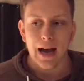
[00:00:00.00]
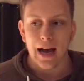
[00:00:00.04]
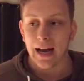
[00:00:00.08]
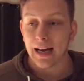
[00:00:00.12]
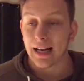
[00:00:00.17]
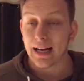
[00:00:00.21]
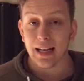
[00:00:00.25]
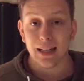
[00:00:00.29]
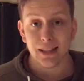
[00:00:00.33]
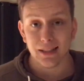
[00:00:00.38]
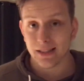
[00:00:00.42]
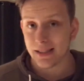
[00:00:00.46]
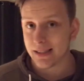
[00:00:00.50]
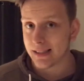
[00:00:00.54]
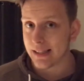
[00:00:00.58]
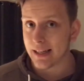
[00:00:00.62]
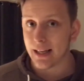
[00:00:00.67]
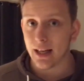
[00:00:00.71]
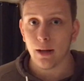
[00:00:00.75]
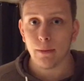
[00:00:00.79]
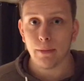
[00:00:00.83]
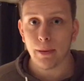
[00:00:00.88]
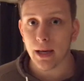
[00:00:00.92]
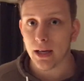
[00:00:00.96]
I got to
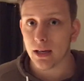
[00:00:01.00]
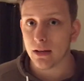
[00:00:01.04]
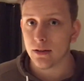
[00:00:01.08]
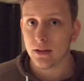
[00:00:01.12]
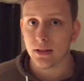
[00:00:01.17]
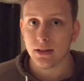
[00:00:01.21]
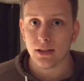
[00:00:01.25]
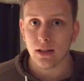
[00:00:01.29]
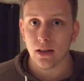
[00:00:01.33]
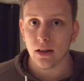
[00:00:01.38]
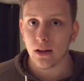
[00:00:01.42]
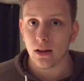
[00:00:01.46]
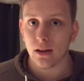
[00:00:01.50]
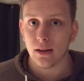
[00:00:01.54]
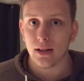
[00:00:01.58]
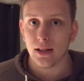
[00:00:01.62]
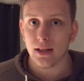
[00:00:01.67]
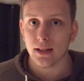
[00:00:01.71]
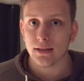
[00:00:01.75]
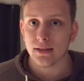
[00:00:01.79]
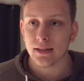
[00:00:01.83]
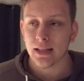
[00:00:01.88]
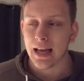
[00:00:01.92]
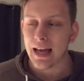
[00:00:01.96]
scale back on these other
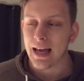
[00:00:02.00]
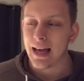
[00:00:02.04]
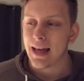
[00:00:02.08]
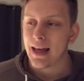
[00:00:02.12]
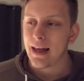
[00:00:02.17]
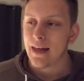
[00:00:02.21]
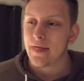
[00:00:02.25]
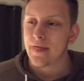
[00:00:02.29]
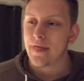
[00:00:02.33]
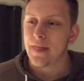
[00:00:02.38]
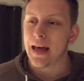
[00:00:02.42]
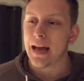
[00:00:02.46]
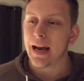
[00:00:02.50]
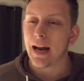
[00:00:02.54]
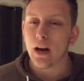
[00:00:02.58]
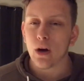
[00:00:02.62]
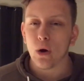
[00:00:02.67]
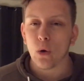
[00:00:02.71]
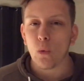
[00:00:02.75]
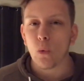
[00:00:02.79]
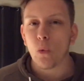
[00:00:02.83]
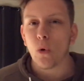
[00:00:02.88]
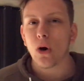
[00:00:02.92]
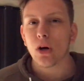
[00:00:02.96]
things that I
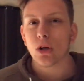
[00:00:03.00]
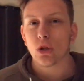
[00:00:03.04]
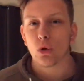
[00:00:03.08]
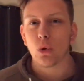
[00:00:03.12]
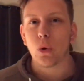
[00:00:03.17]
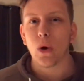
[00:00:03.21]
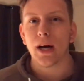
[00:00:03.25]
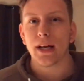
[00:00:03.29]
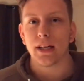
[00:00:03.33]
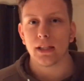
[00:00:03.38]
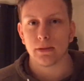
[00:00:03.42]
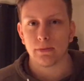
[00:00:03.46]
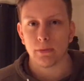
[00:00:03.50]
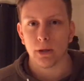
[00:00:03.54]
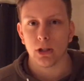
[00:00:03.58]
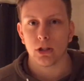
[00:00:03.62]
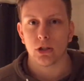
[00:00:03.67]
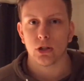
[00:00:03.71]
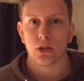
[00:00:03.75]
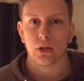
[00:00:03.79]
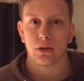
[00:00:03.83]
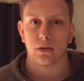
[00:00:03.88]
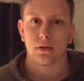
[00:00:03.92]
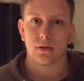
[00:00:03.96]
don't want quite as
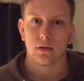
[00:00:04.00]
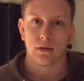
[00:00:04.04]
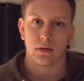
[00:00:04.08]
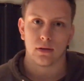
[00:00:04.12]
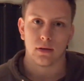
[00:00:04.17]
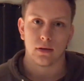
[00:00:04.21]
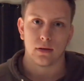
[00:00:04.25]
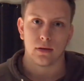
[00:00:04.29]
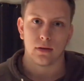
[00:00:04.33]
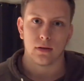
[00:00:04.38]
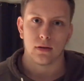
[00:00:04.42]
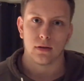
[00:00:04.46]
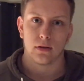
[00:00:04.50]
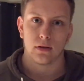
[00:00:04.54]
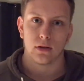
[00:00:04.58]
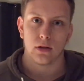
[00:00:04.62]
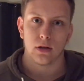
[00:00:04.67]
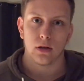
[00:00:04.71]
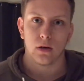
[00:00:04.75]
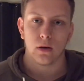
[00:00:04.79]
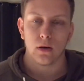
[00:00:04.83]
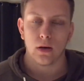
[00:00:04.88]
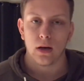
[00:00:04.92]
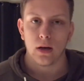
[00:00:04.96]
much, you
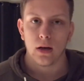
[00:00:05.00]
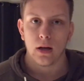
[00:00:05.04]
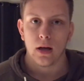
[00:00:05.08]
know?